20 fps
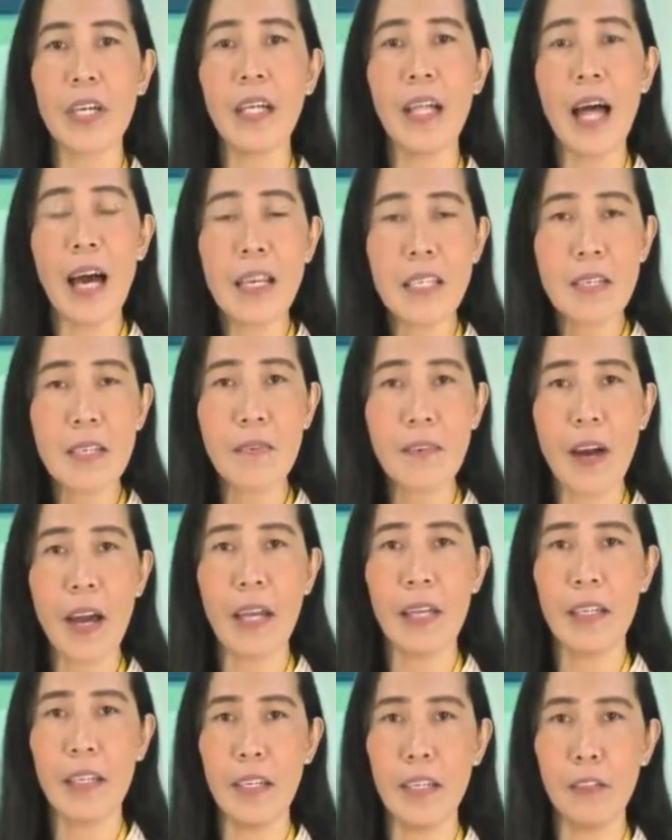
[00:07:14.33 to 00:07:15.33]

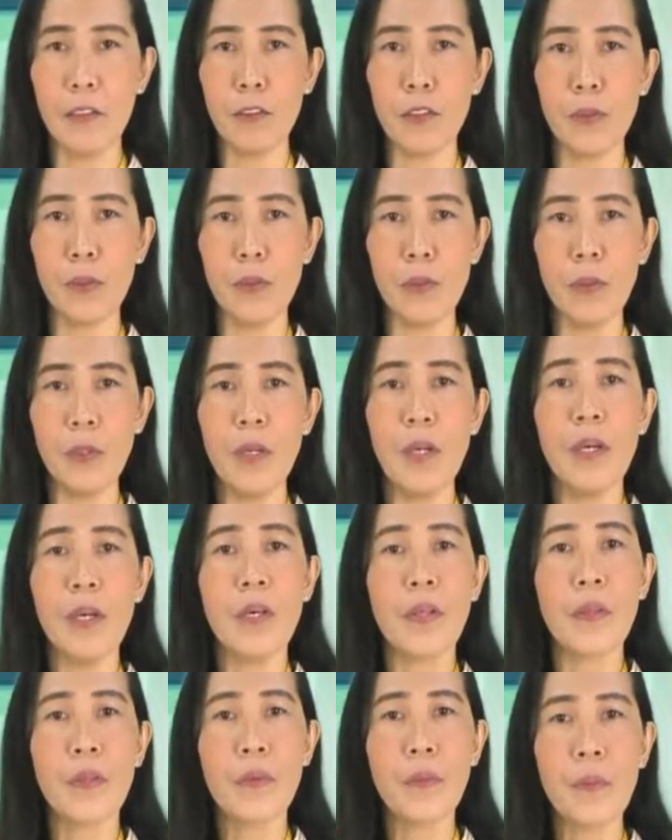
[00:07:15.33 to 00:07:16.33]
classified into
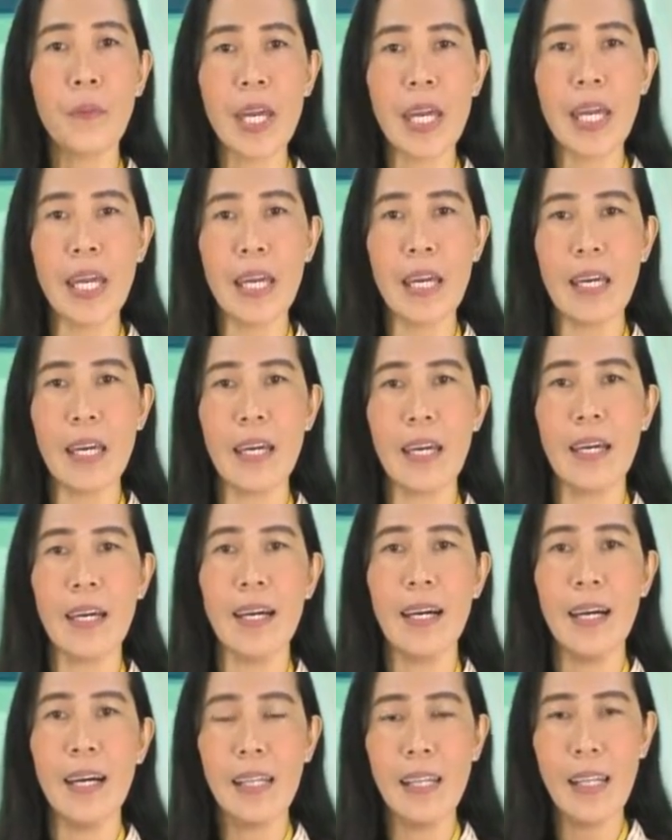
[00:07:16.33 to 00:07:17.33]
3:
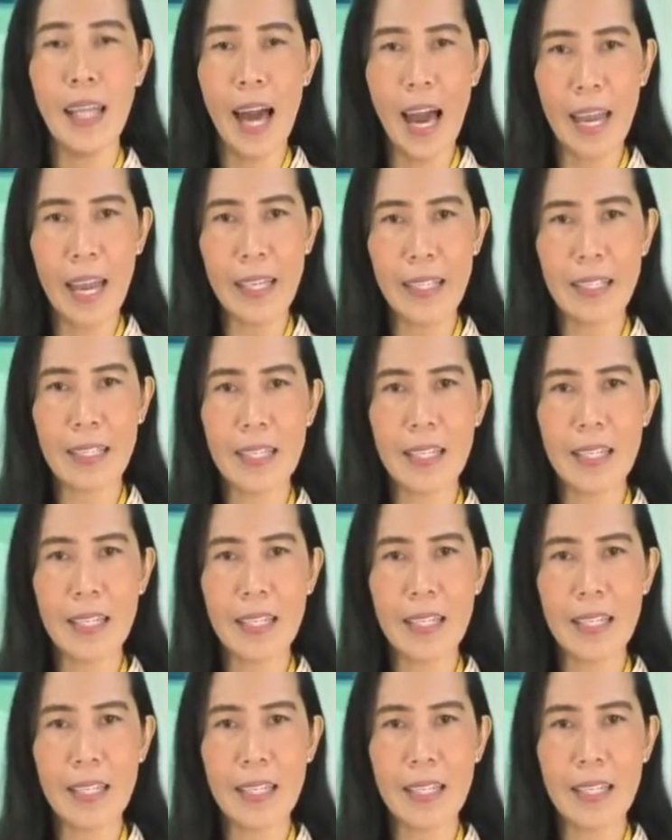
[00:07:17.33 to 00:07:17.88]
light,